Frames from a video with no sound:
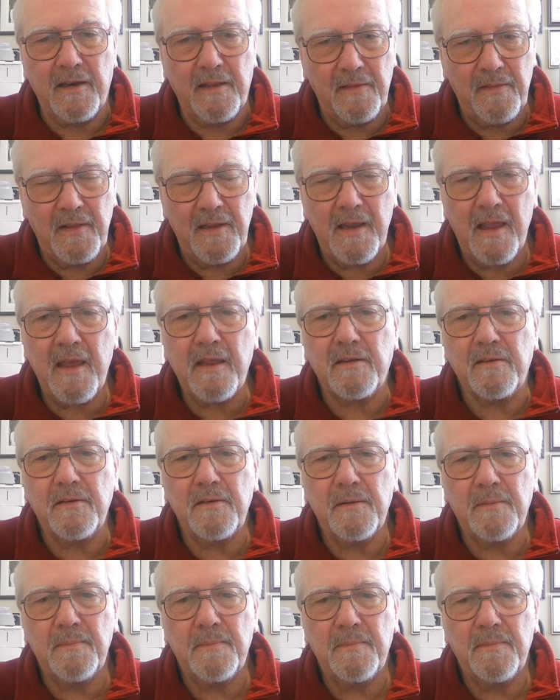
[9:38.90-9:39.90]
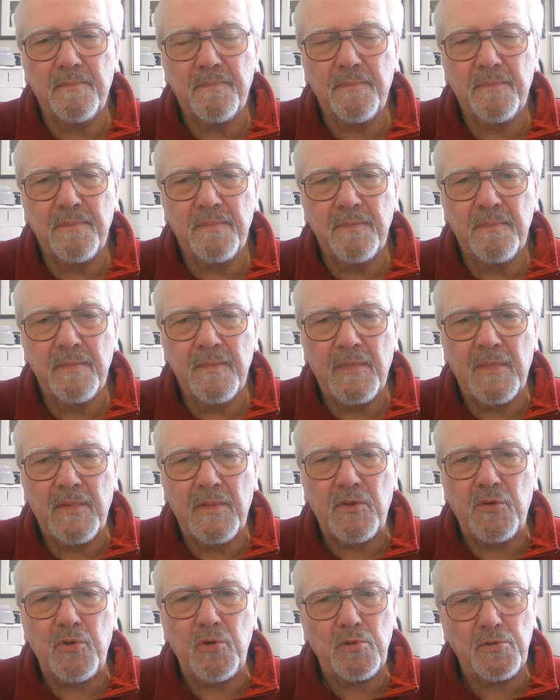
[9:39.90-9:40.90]
And in the end,
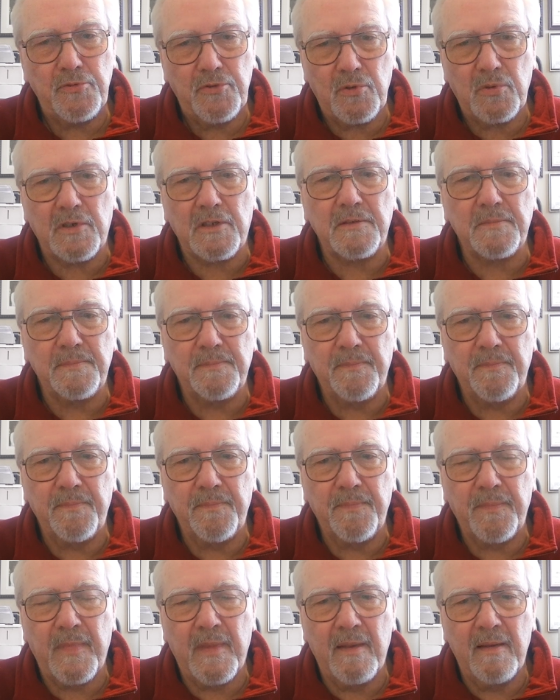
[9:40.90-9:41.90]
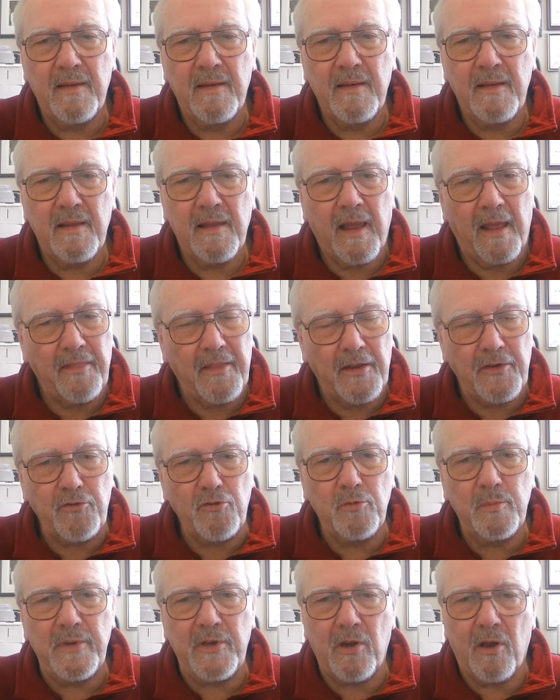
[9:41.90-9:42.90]
you'll do it. And then
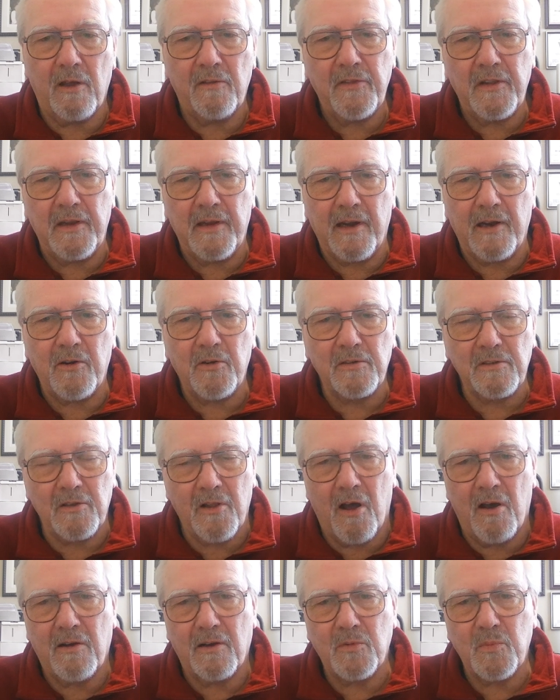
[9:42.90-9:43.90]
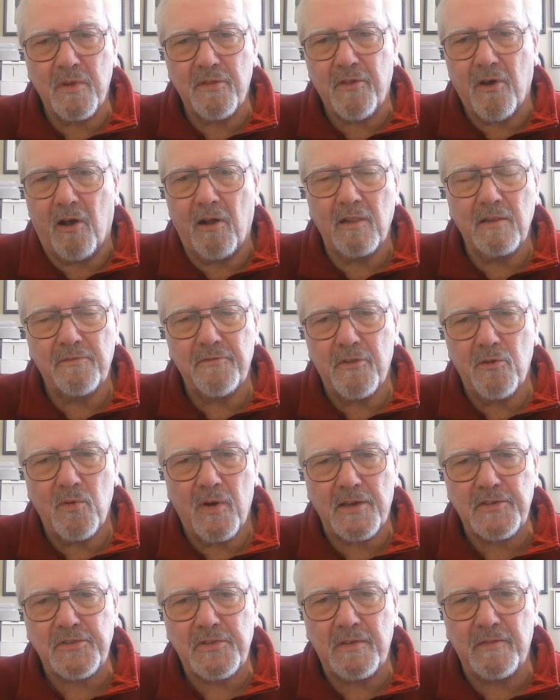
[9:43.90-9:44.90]
you'll be on the air along with all of
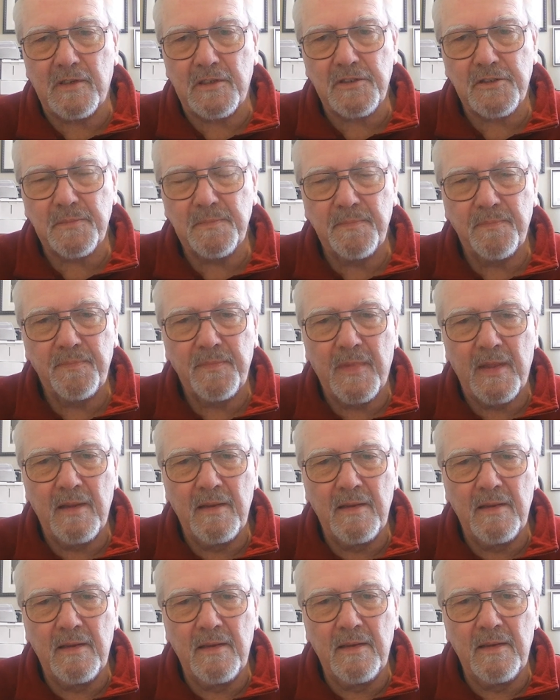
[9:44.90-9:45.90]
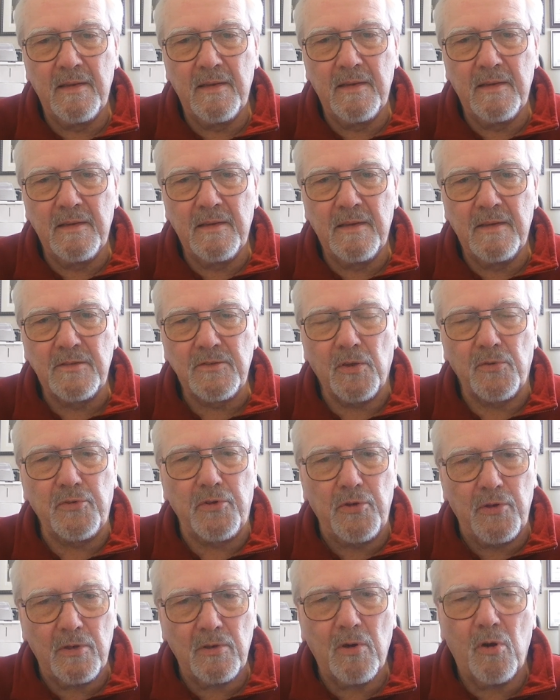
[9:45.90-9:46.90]
the rest of us. So
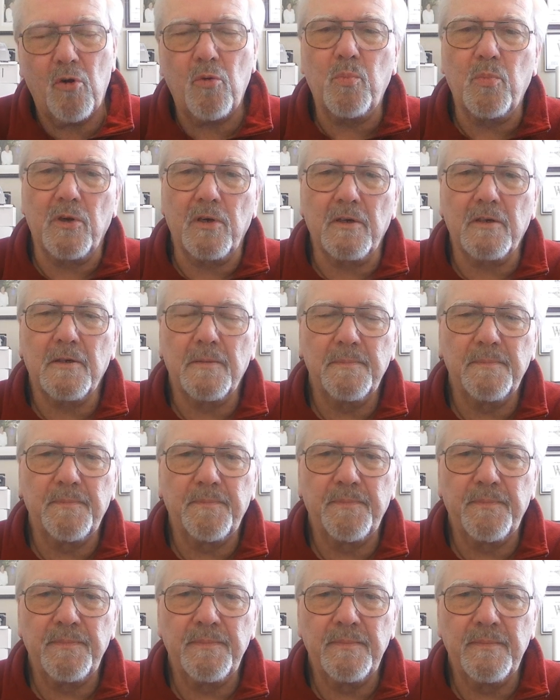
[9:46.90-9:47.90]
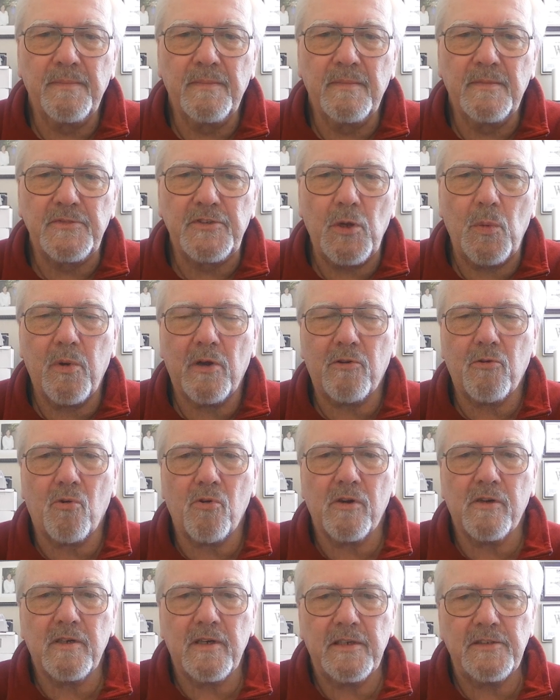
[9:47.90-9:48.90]
do your homework. See what
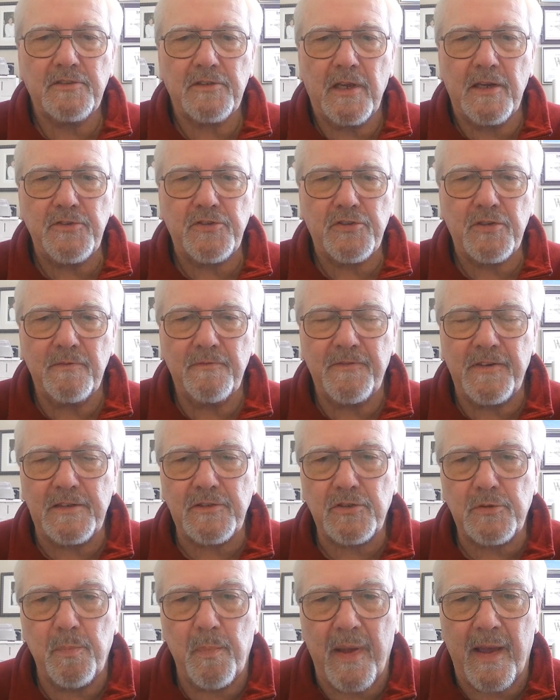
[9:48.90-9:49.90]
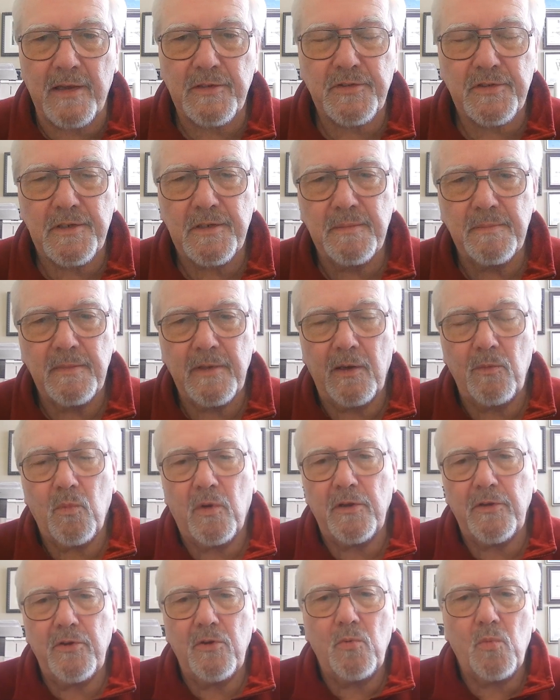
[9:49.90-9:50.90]
organization fits best
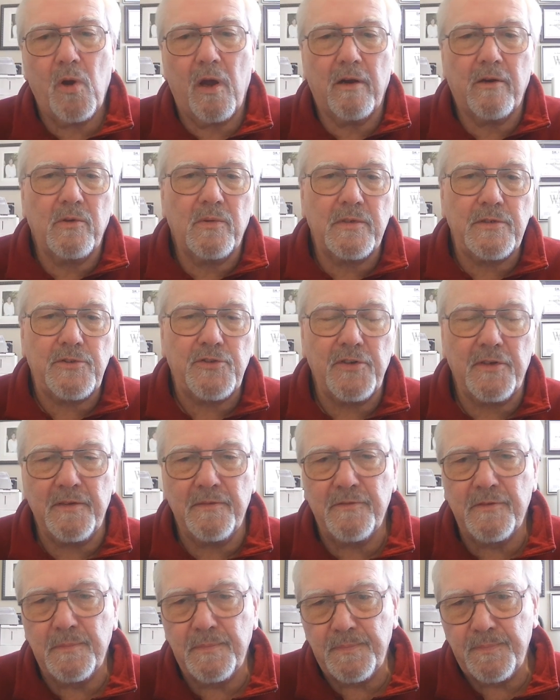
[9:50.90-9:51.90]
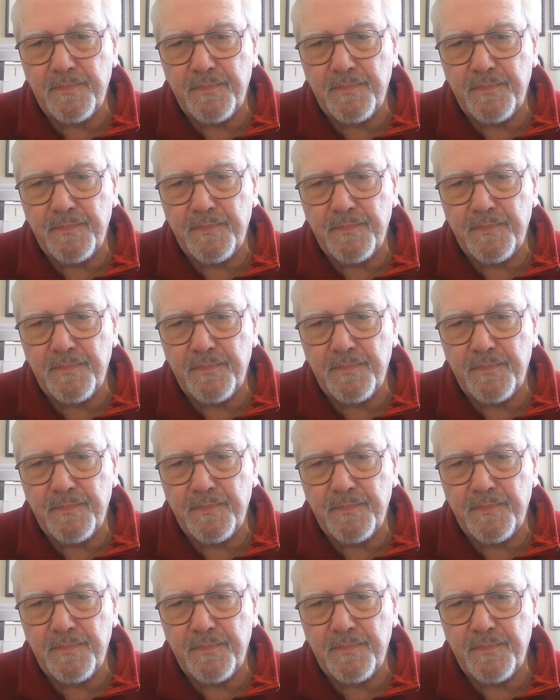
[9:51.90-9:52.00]
in what you want to achieve.